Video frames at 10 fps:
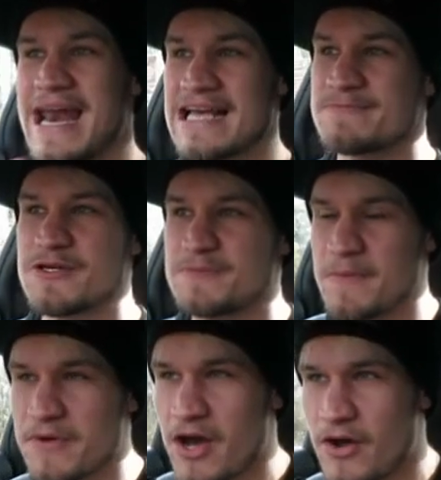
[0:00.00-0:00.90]
And as
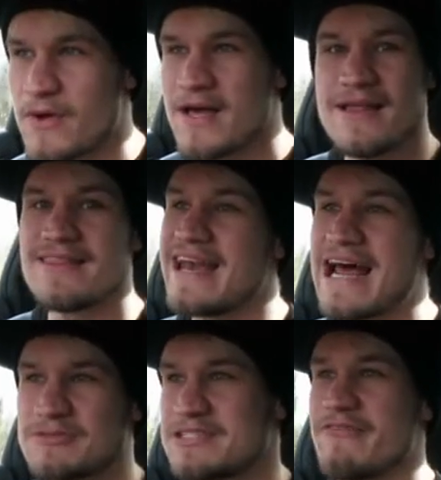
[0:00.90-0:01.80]
most people know,
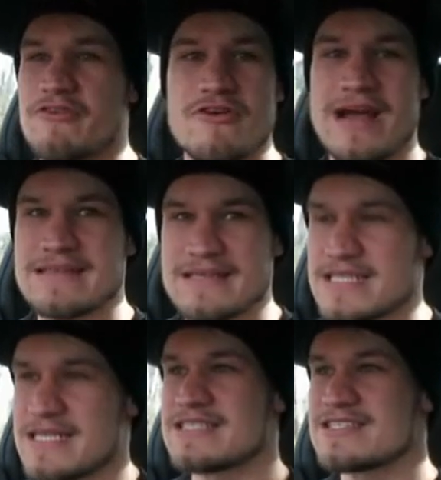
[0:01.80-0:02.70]
they're now 7 or 8
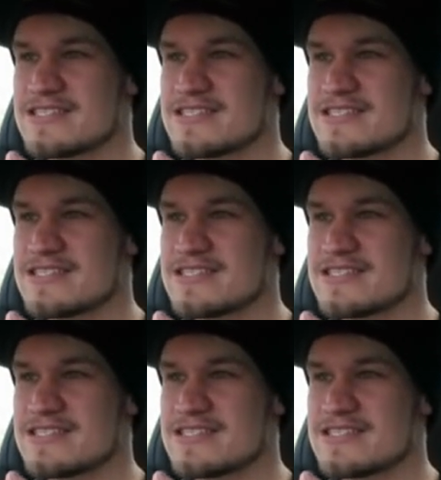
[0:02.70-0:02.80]
digits.